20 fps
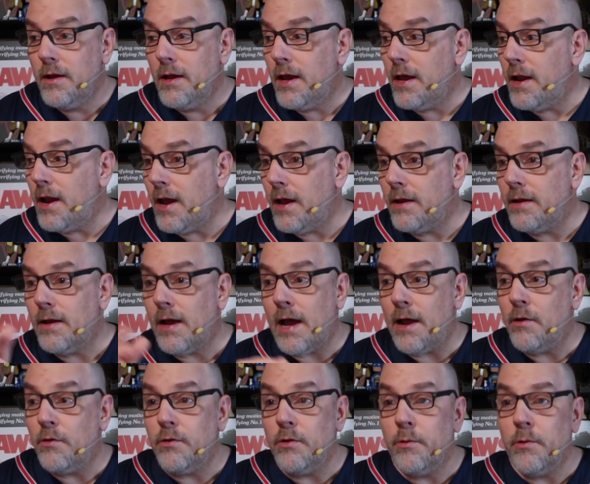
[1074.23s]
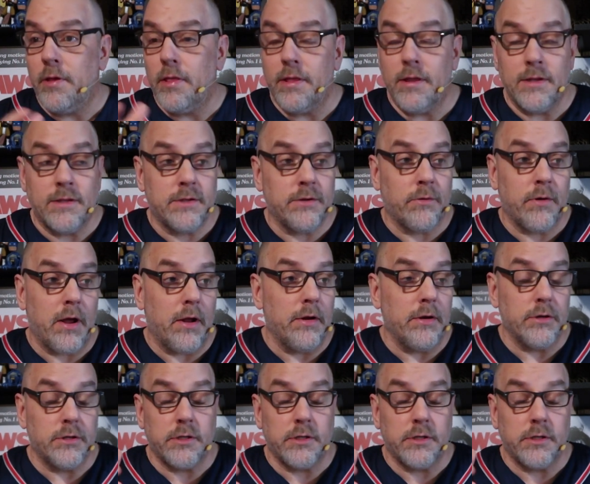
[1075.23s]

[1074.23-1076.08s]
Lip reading: And I don't know whether it's around here